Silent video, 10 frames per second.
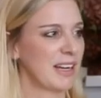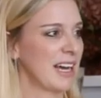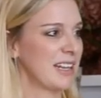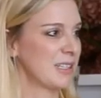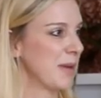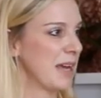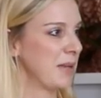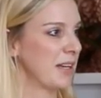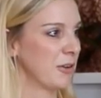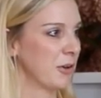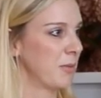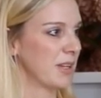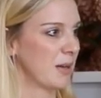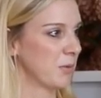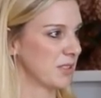like I had this baby at home
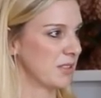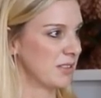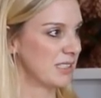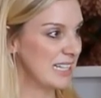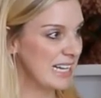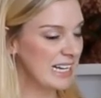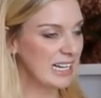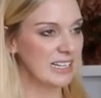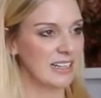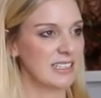that I wasn't seeing, and mm.